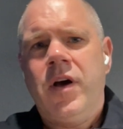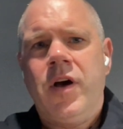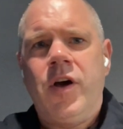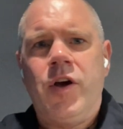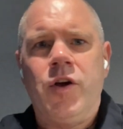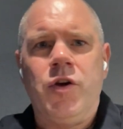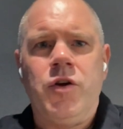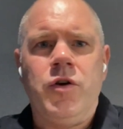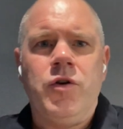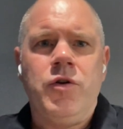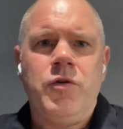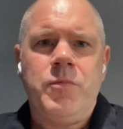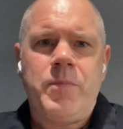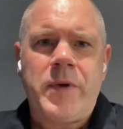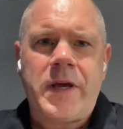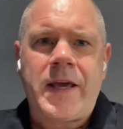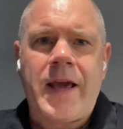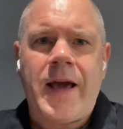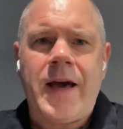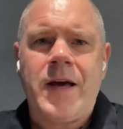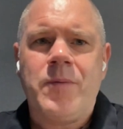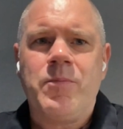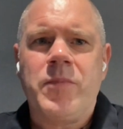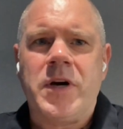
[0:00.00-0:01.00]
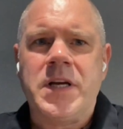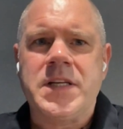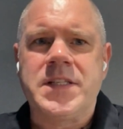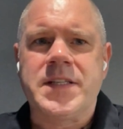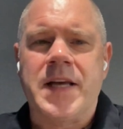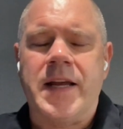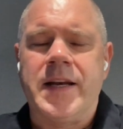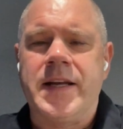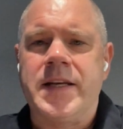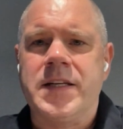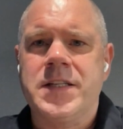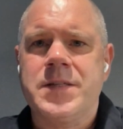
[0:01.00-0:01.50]
who began by
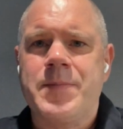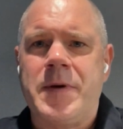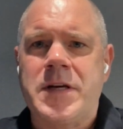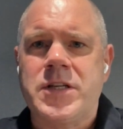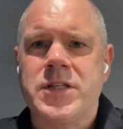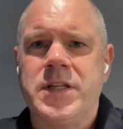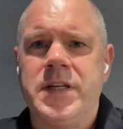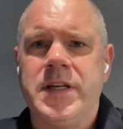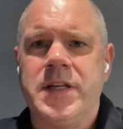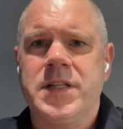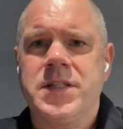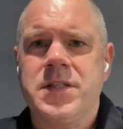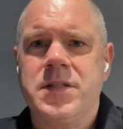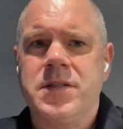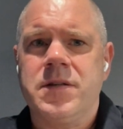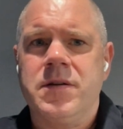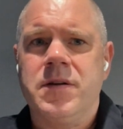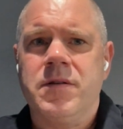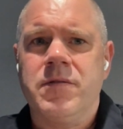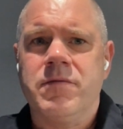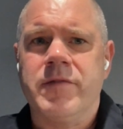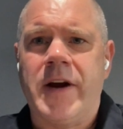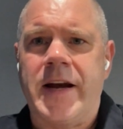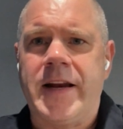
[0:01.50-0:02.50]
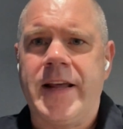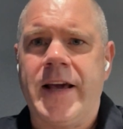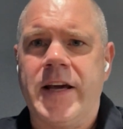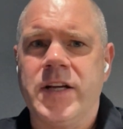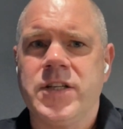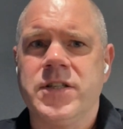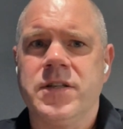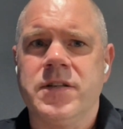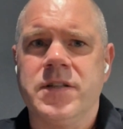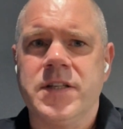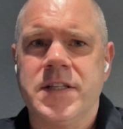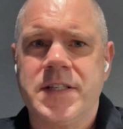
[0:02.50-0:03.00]
selling specialist
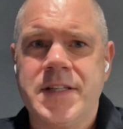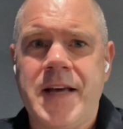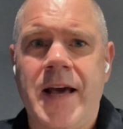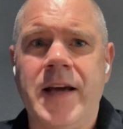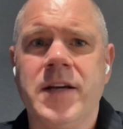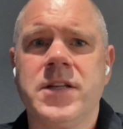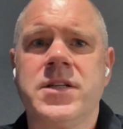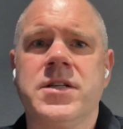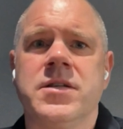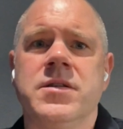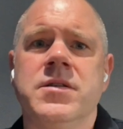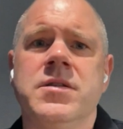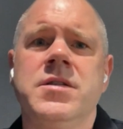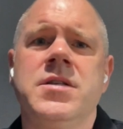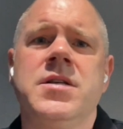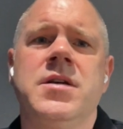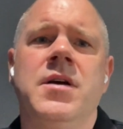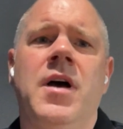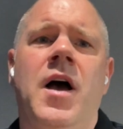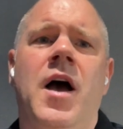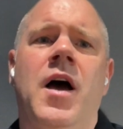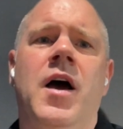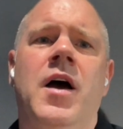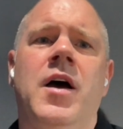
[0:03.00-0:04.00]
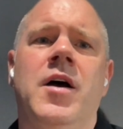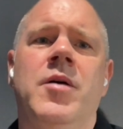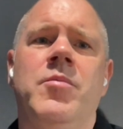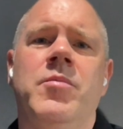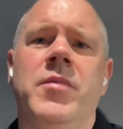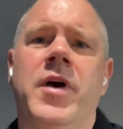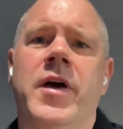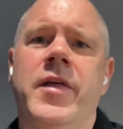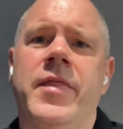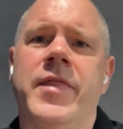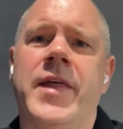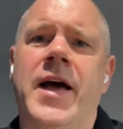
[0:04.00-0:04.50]
radiation detectors,
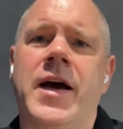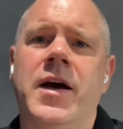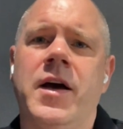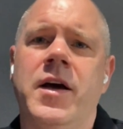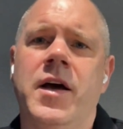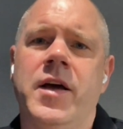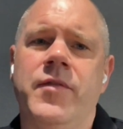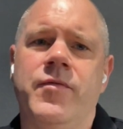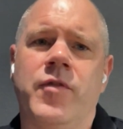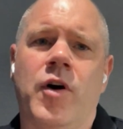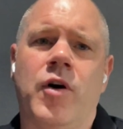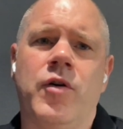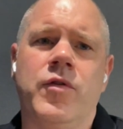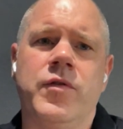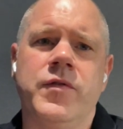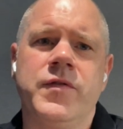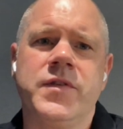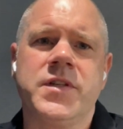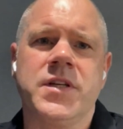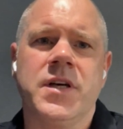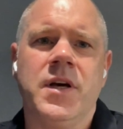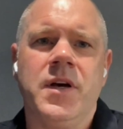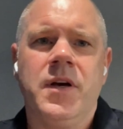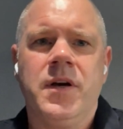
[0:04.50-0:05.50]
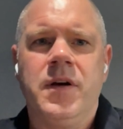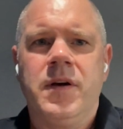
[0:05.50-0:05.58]
and that evolved